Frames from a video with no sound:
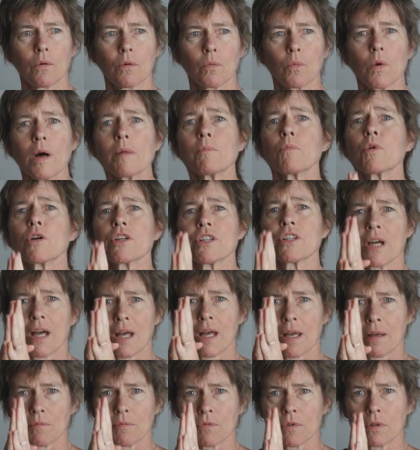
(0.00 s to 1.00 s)
one more
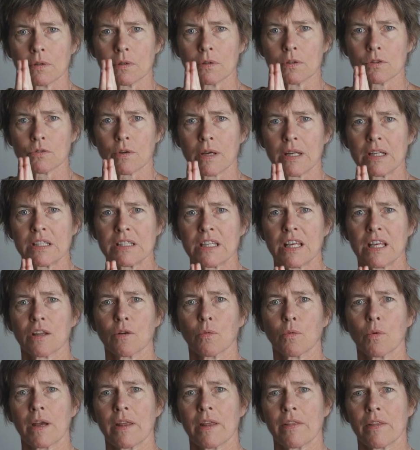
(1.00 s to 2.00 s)
time, try to take
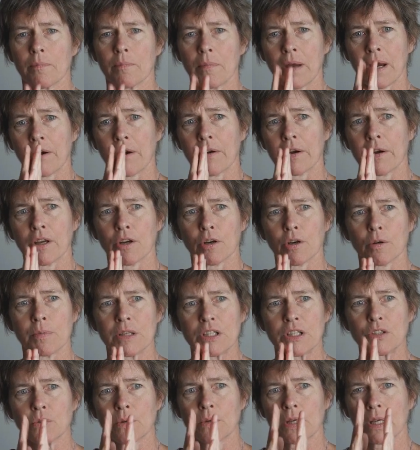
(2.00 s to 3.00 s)
away the barrier
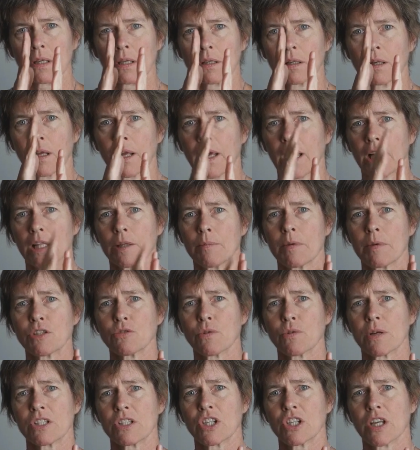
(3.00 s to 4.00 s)
between
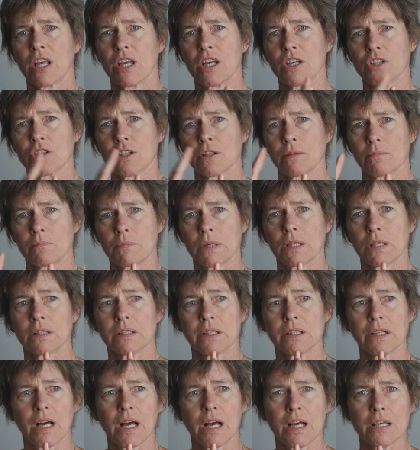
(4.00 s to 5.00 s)
elementary education,
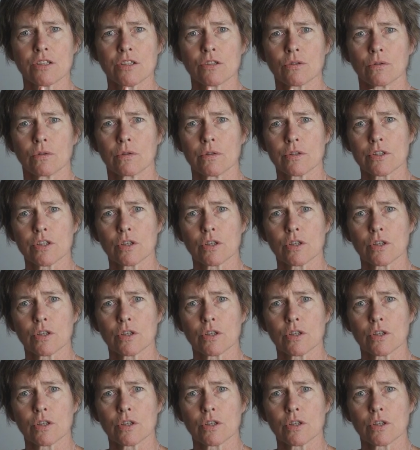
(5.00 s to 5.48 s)
middle, and high school.